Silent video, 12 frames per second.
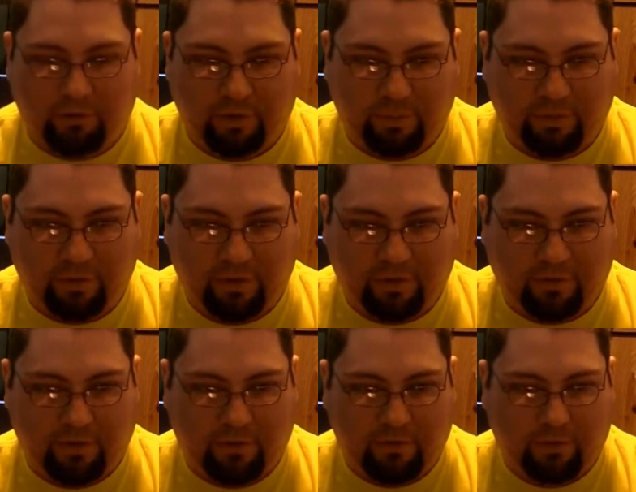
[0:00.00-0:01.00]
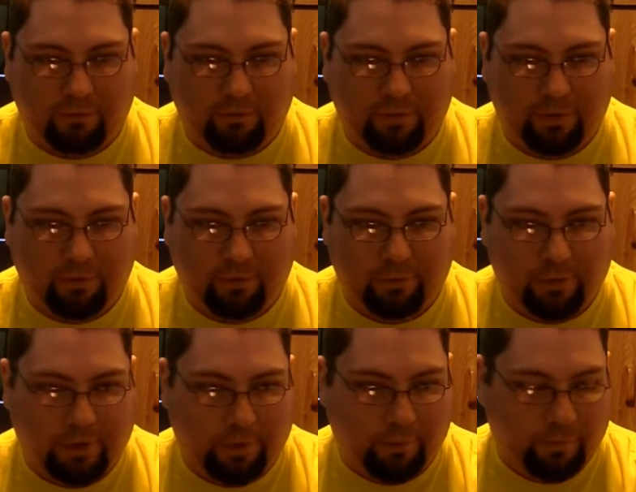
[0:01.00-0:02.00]
So I'm sure that's a great feeling for you and
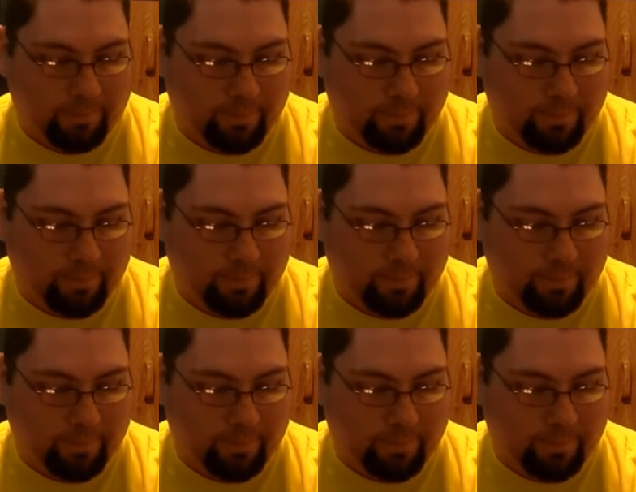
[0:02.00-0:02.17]
Julio.